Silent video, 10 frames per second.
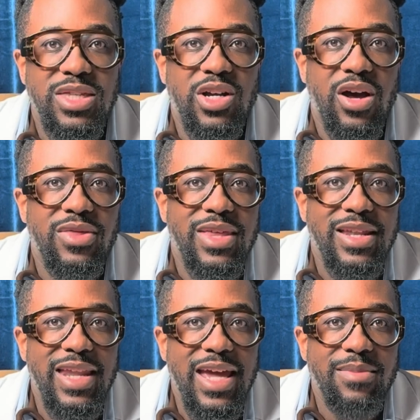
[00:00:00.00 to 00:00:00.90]
took on the
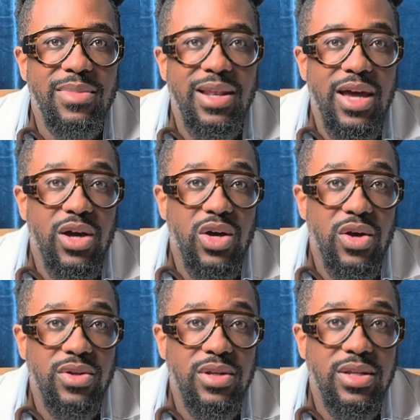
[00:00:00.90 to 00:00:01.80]
name
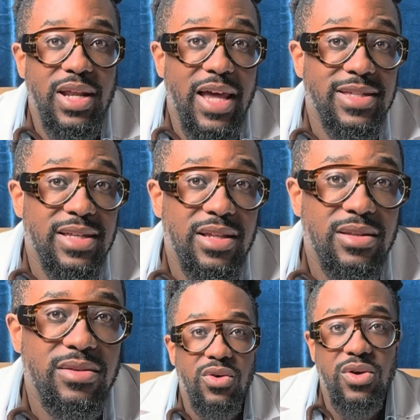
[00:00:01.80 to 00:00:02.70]
l'icône de la Seine,
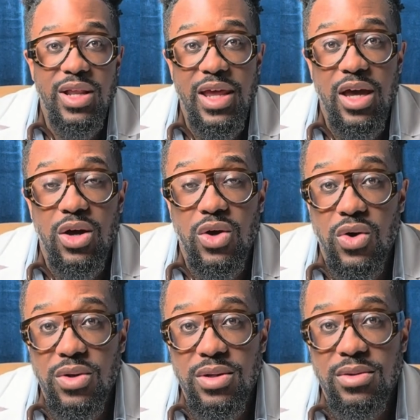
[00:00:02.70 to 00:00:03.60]
or
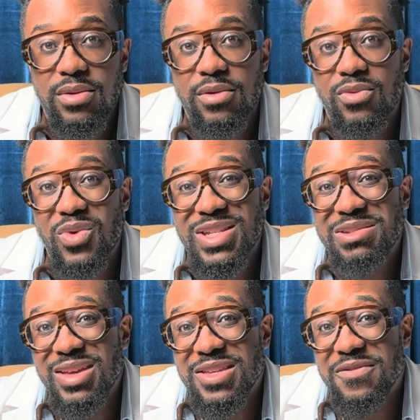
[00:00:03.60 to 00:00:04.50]
l'icône, which
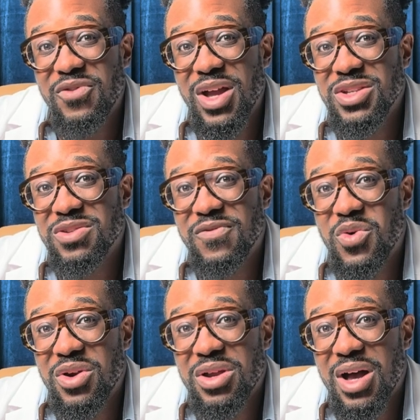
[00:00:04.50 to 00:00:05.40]
is French
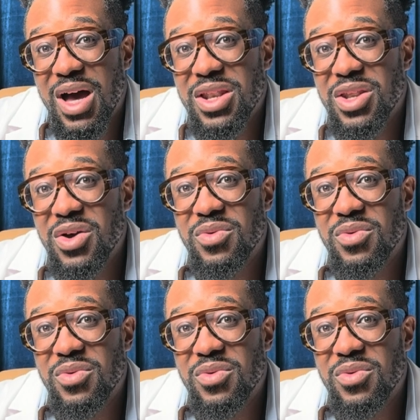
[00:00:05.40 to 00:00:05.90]
for unknown.